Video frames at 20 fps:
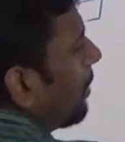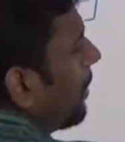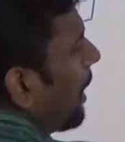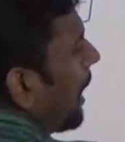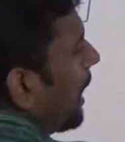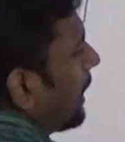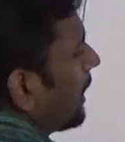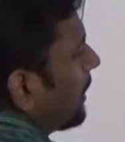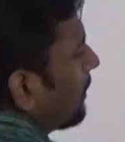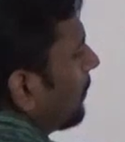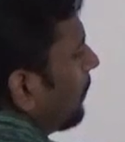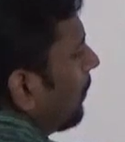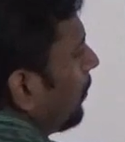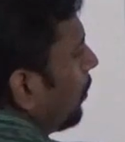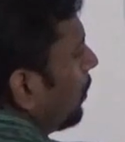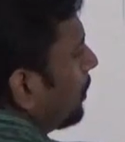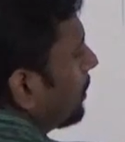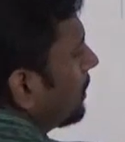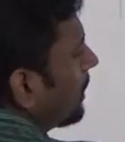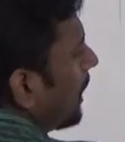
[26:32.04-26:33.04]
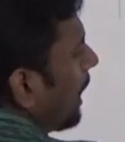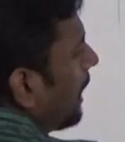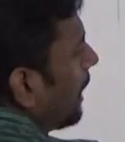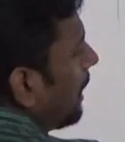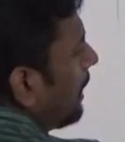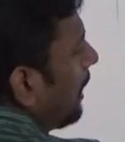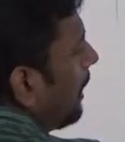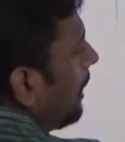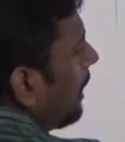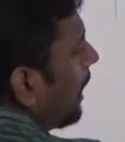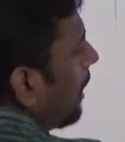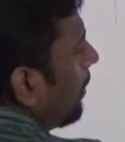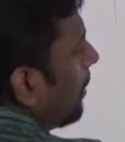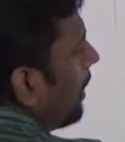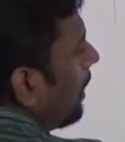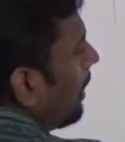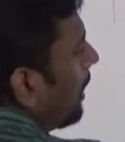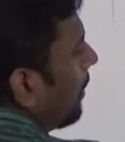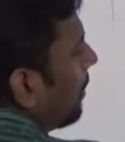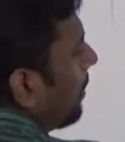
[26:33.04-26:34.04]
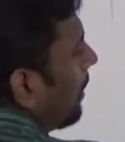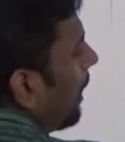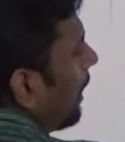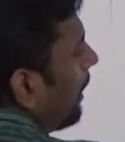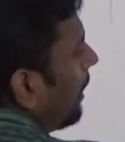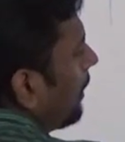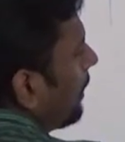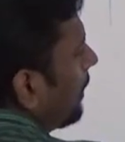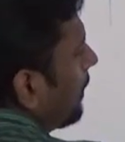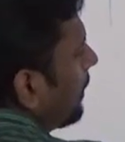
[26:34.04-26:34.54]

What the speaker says: minus 4 sin theta multiply